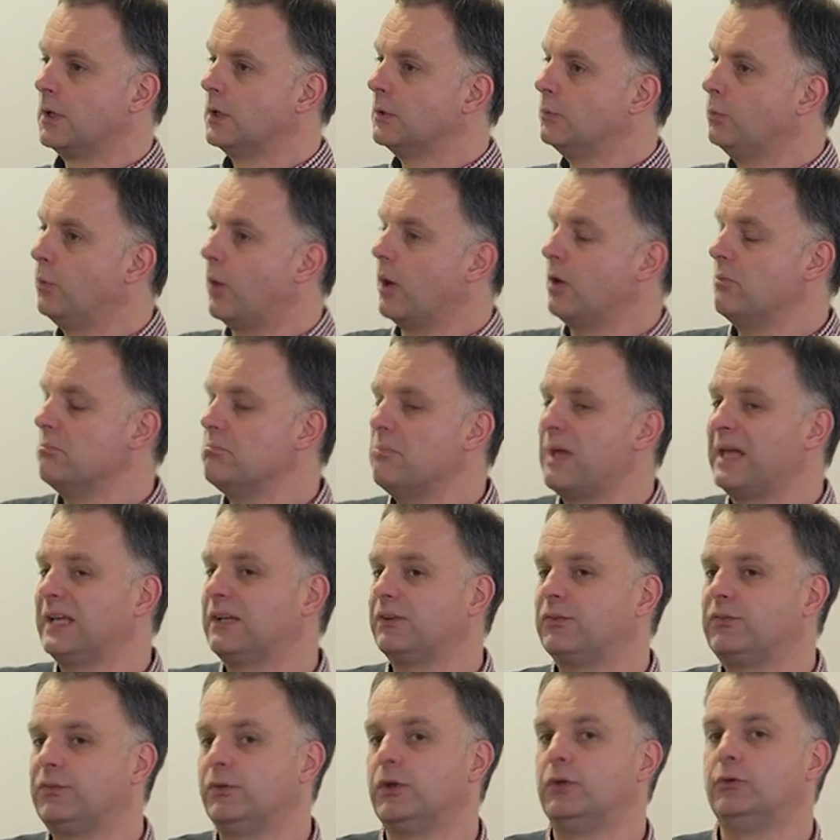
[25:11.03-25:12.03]
What
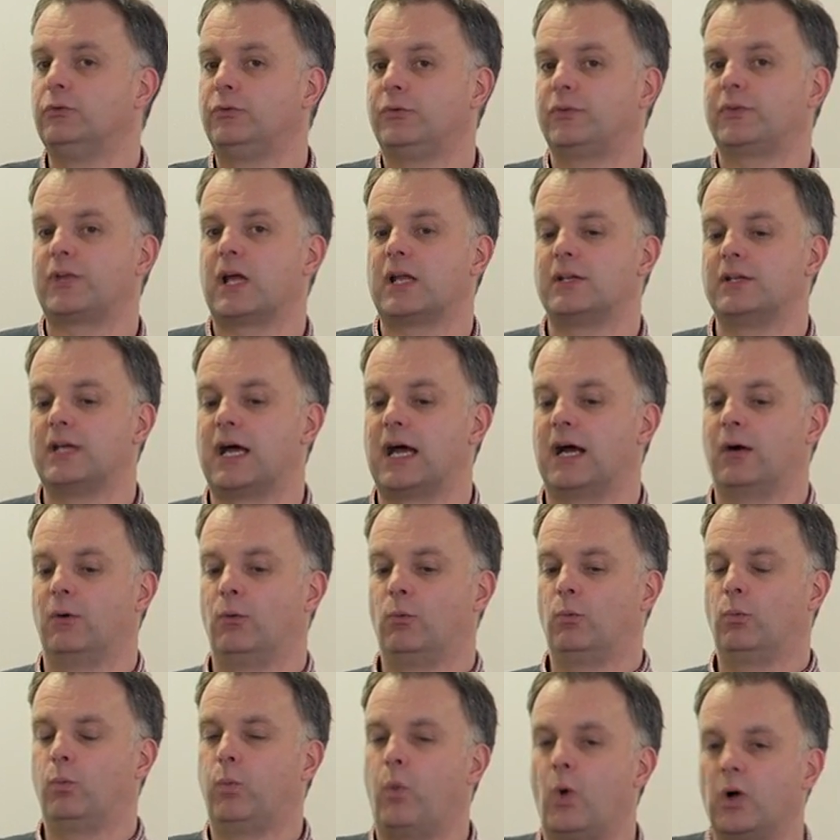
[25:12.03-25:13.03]
makes you stand out?
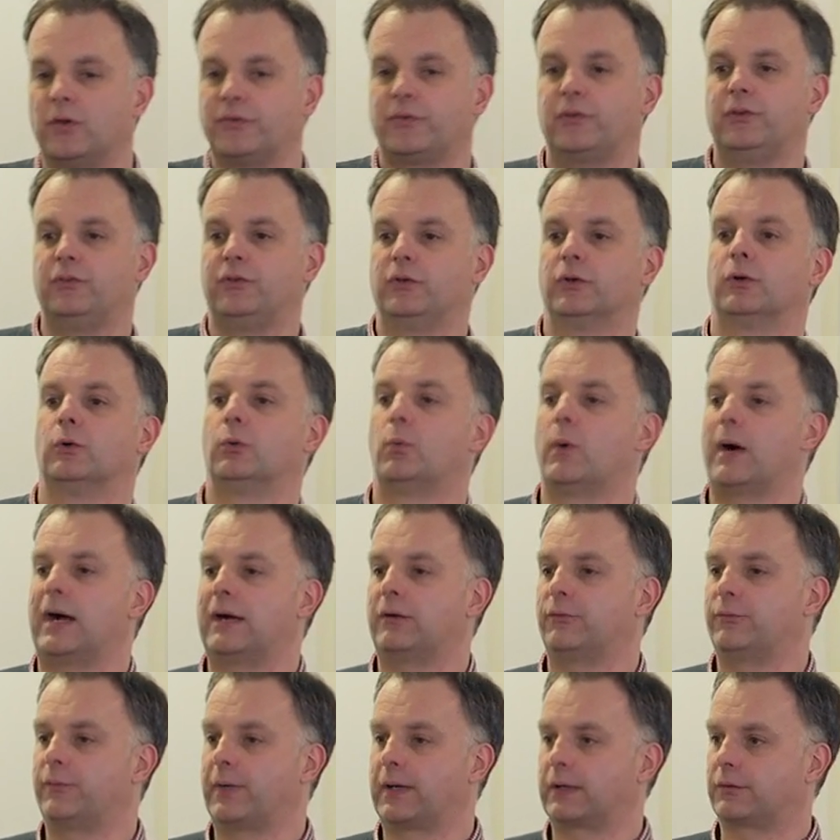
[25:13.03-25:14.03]
What is your
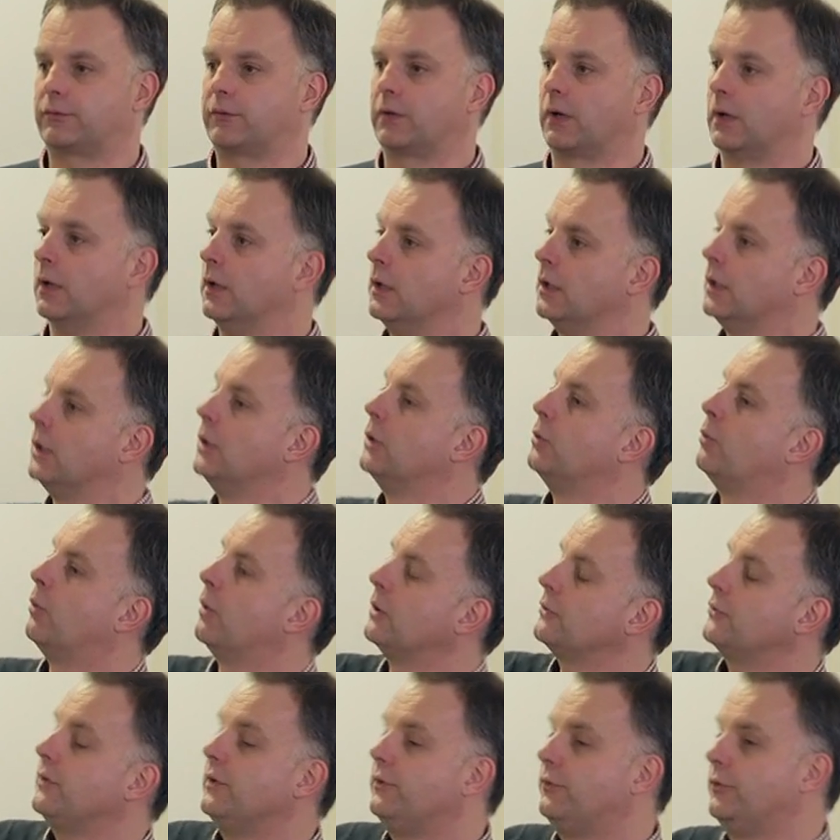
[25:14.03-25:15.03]
wow factor?
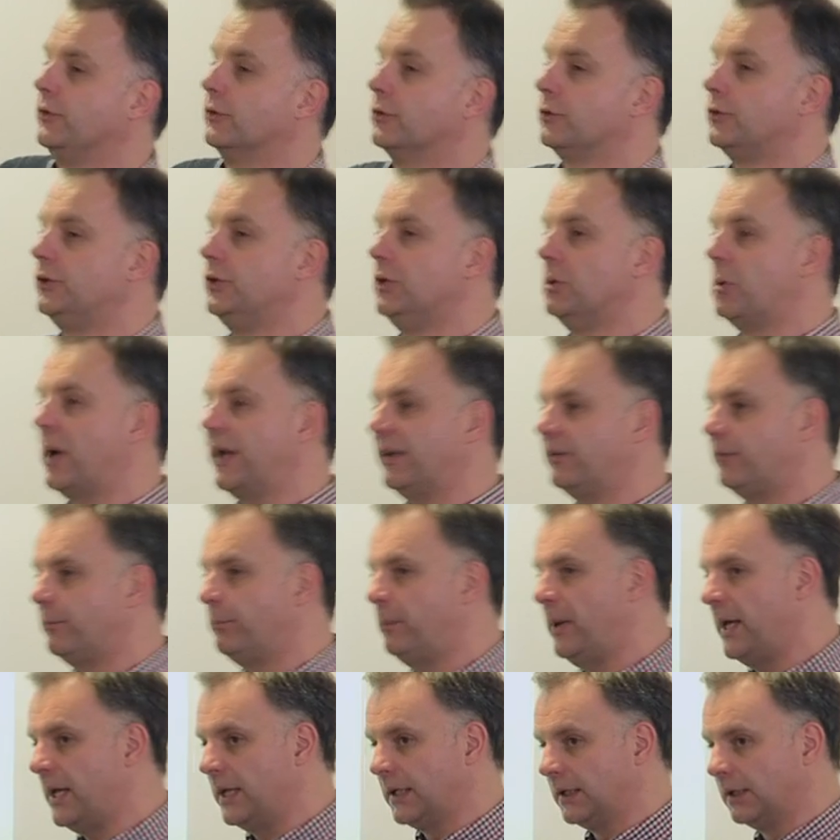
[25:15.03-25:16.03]
What is your
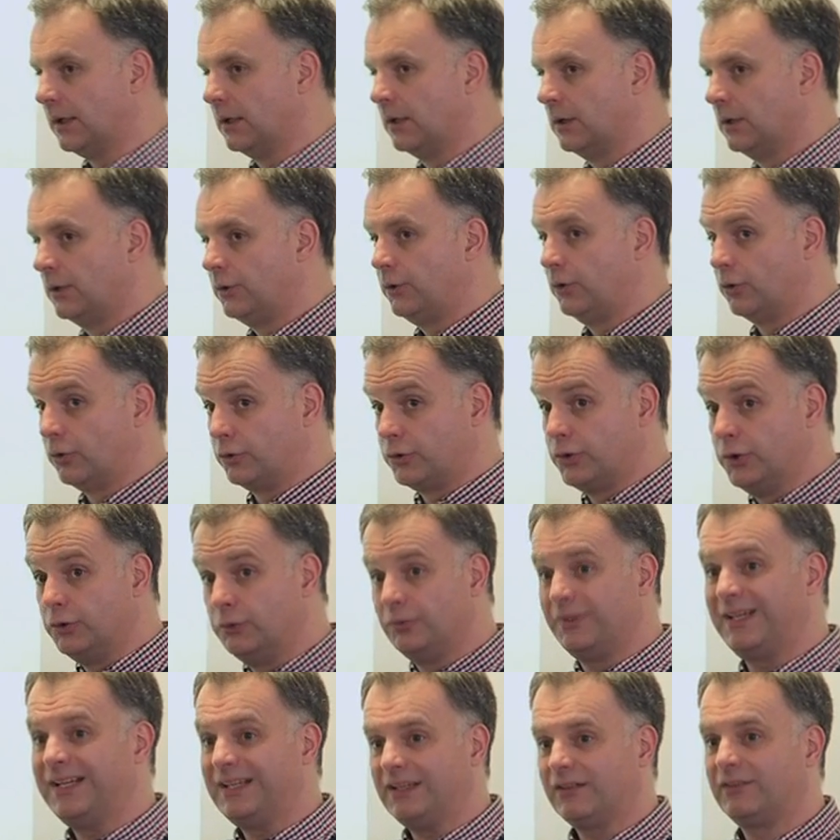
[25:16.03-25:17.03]
USP, your
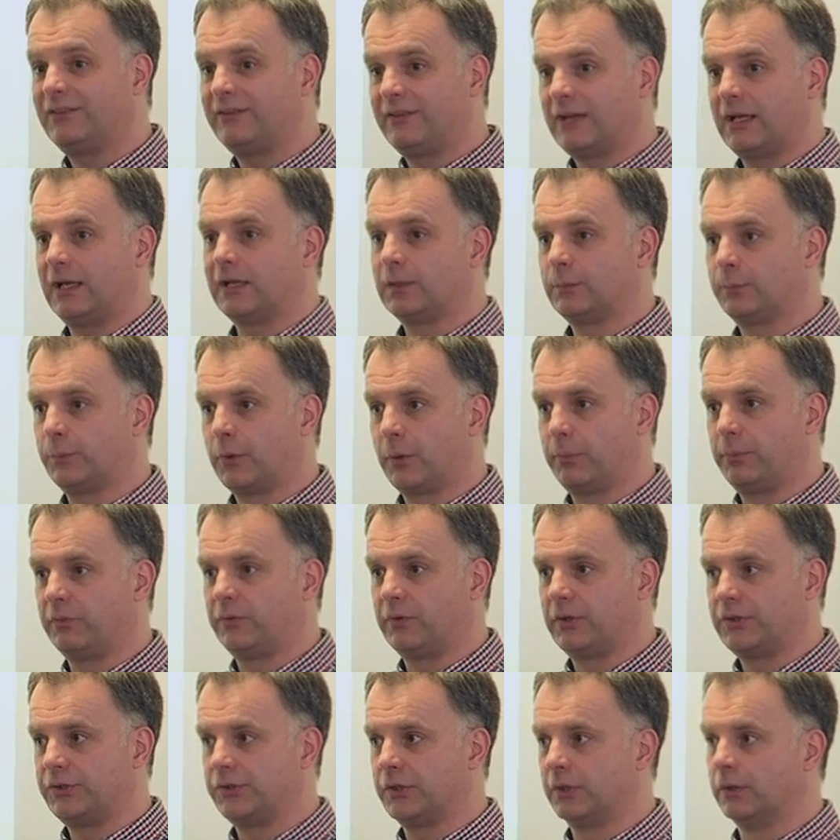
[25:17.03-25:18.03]
unique selling
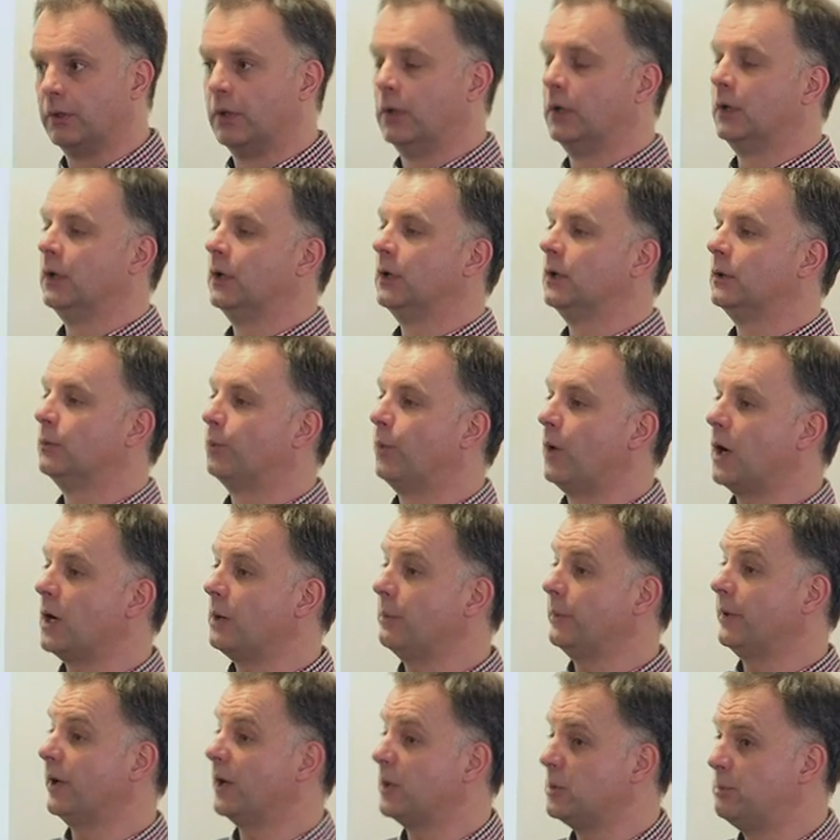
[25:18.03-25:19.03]
proposition? Why
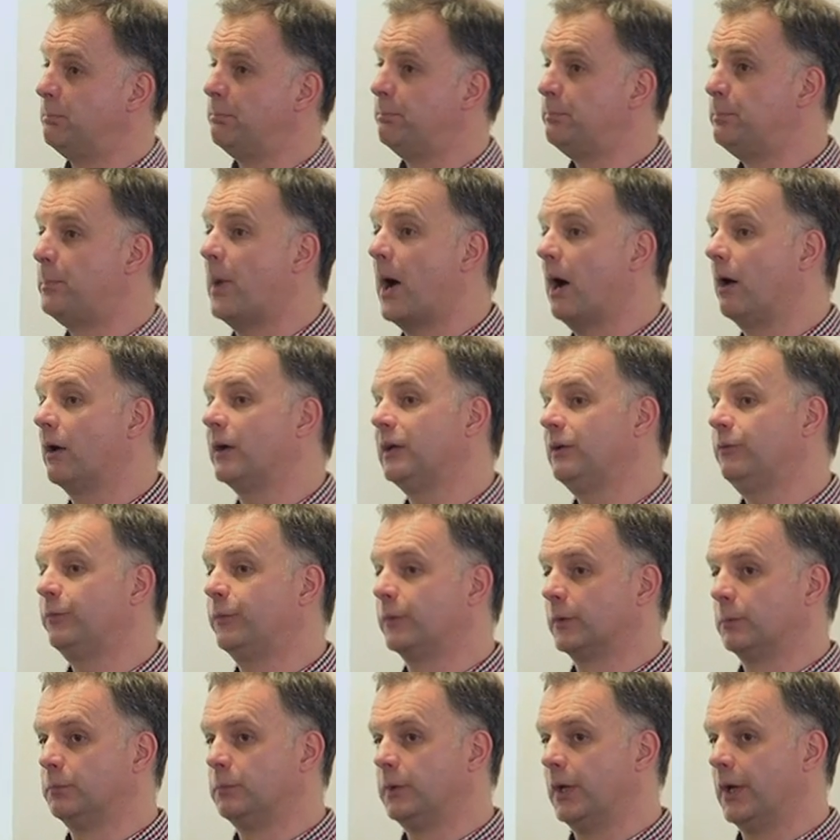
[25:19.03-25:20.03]
would I buy
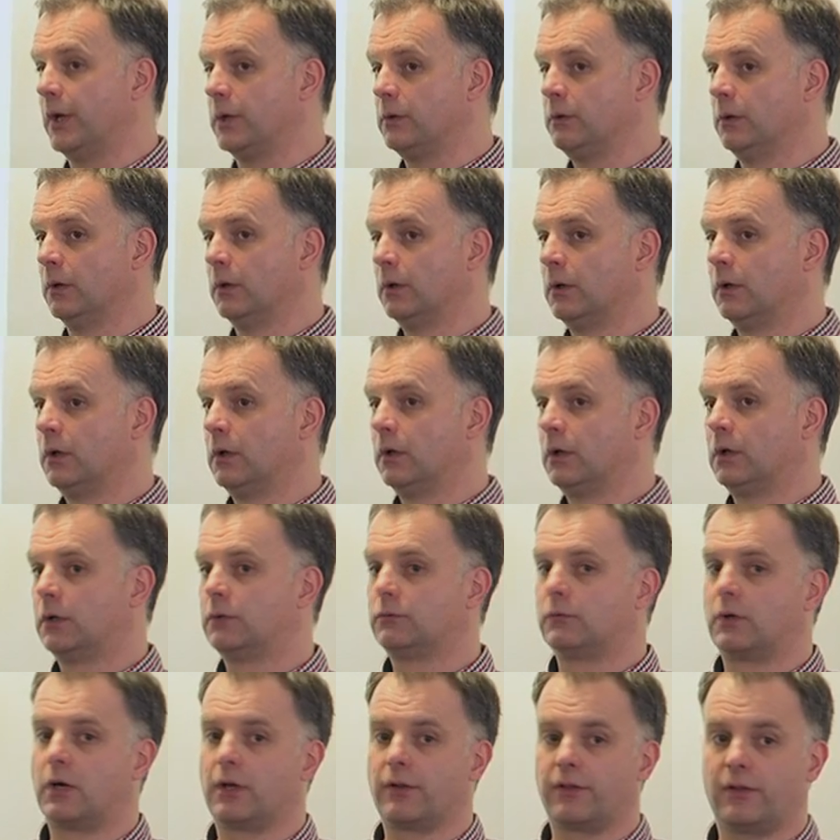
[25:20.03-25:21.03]
from you
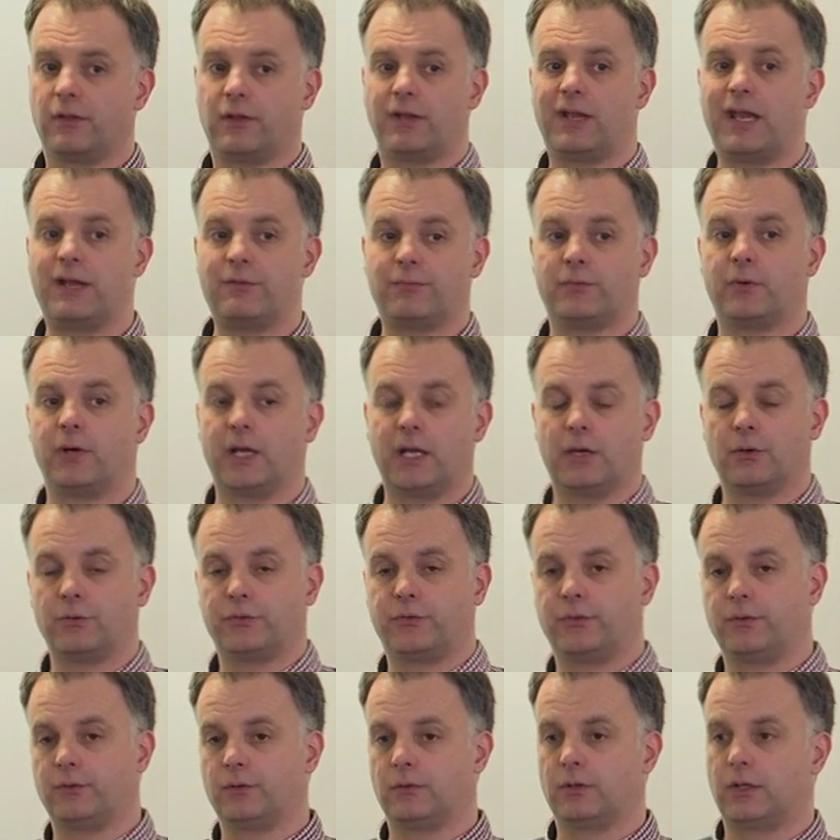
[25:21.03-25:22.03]
rather than everyone
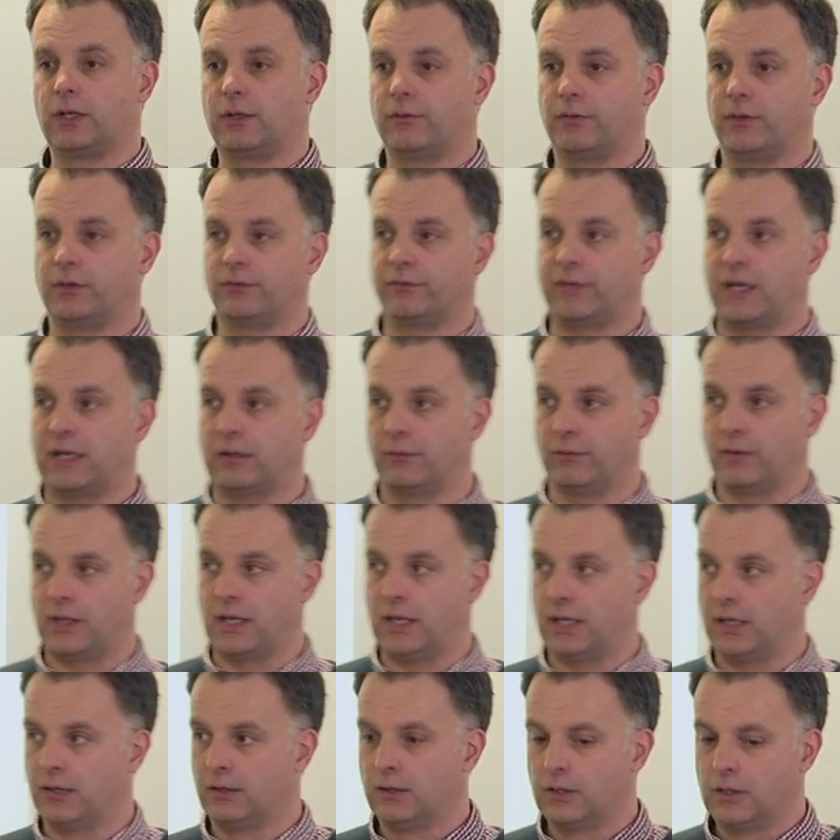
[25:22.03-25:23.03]
else that's out
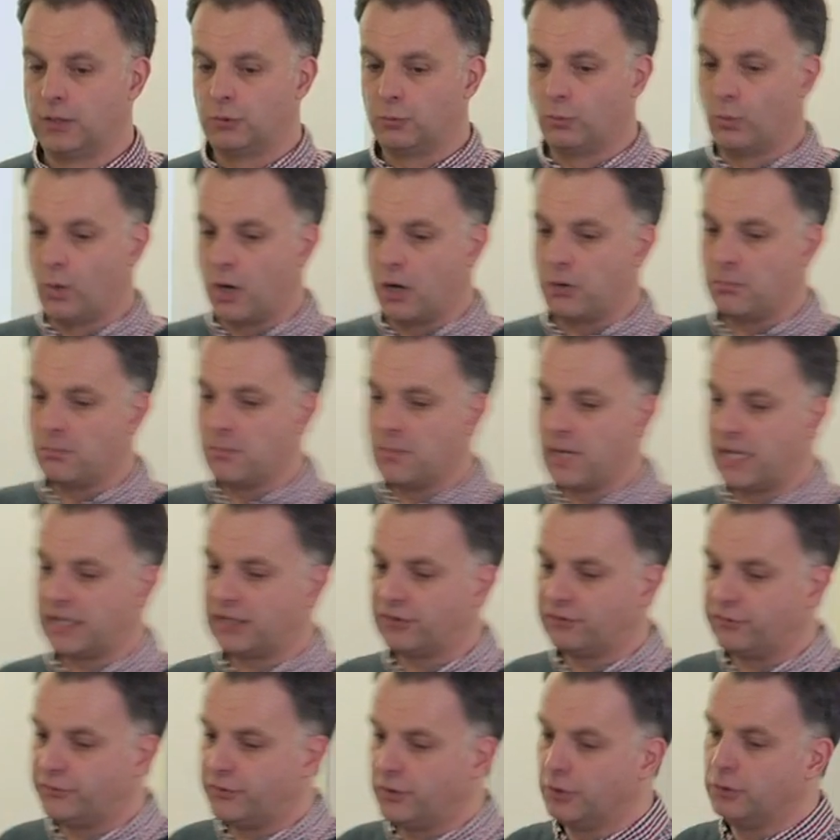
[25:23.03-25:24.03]
there? What
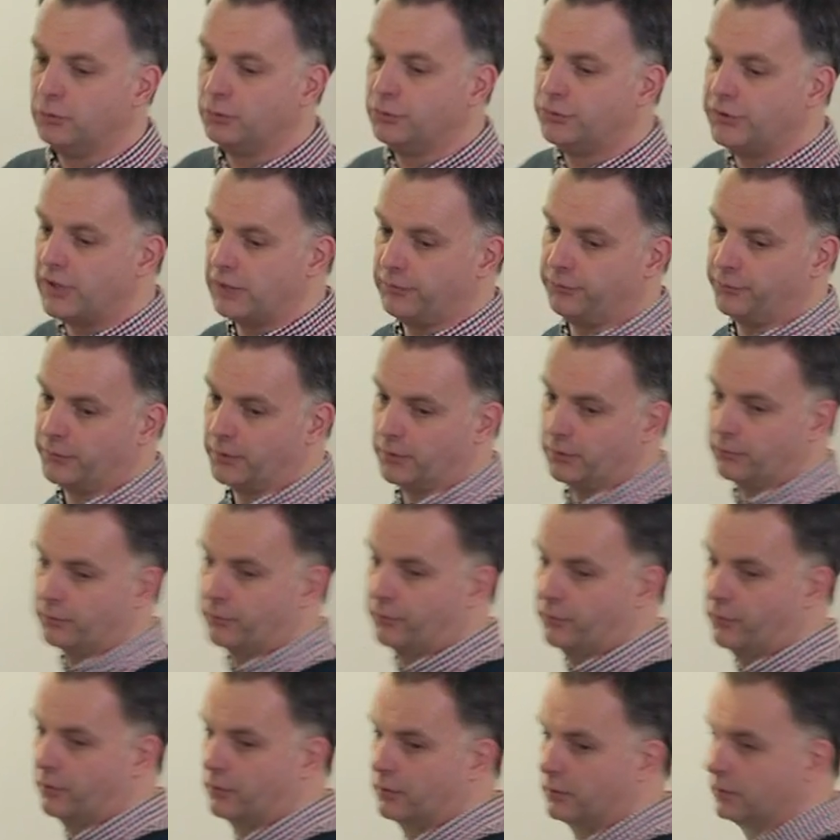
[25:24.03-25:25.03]
makes you
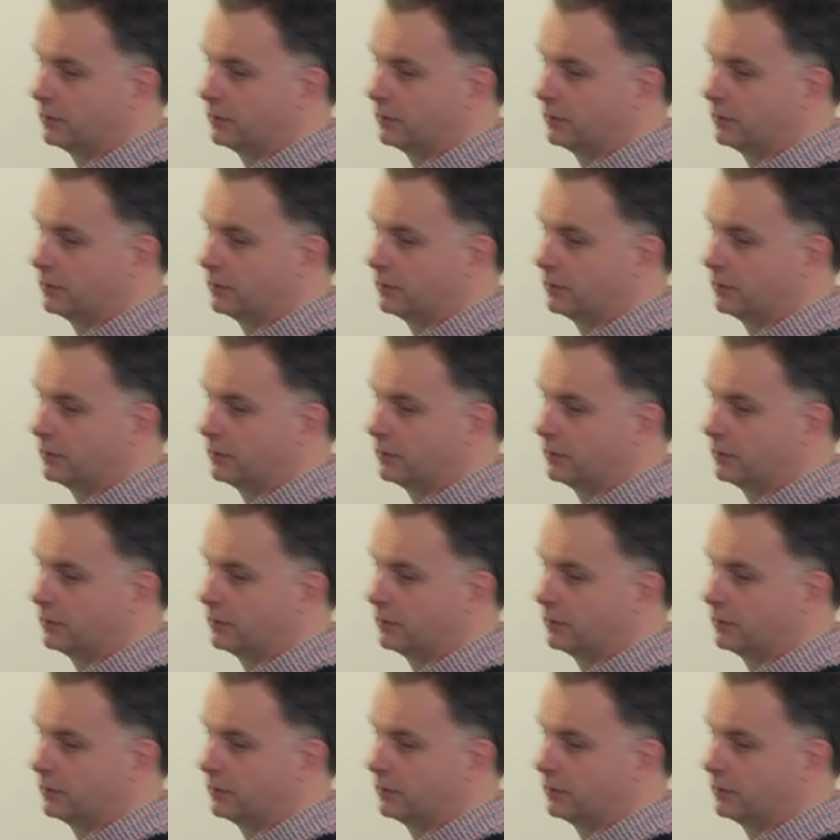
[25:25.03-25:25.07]
different?